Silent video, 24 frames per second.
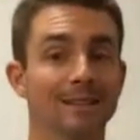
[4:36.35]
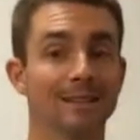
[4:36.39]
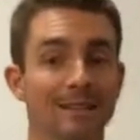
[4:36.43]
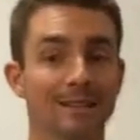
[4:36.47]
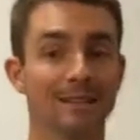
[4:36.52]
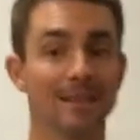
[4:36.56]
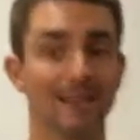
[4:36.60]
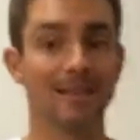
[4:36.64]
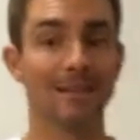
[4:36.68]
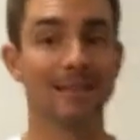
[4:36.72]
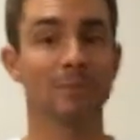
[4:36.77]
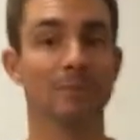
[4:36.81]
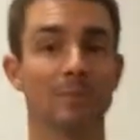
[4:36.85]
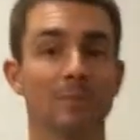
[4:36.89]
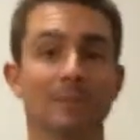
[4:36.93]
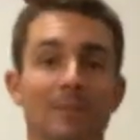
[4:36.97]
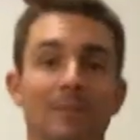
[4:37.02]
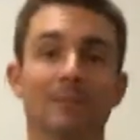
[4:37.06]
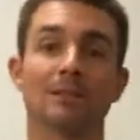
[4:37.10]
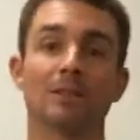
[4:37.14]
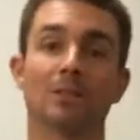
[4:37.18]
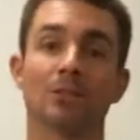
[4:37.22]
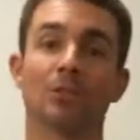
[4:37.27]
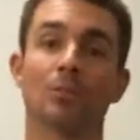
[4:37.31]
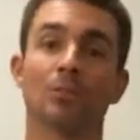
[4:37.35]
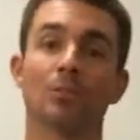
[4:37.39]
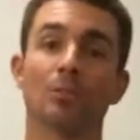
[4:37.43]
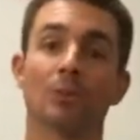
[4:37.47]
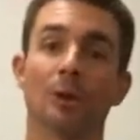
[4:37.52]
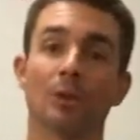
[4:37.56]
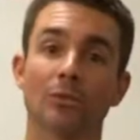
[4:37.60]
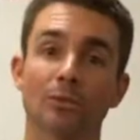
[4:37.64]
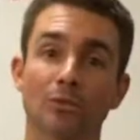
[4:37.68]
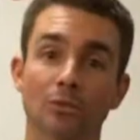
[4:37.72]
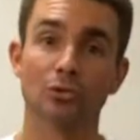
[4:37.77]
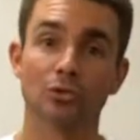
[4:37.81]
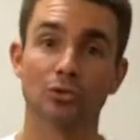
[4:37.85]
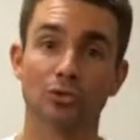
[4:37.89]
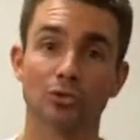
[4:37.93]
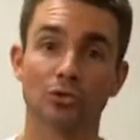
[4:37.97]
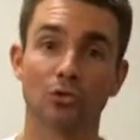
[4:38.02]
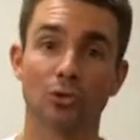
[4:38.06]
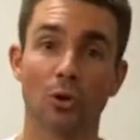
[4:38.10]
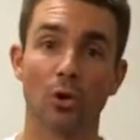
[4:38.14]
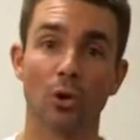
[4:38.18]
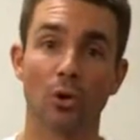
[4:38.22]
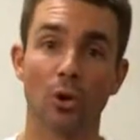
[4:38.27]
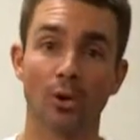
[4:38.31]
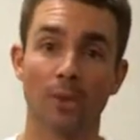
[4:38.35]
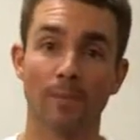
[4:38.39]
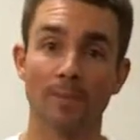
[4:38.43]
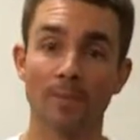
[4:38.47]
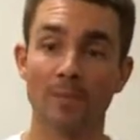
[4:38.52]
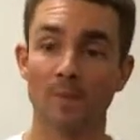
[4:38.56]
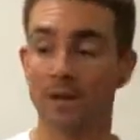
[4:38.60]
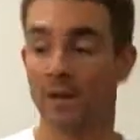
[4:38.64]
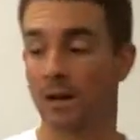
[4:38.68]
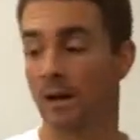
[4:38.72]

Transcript: to keep these little muscles strong.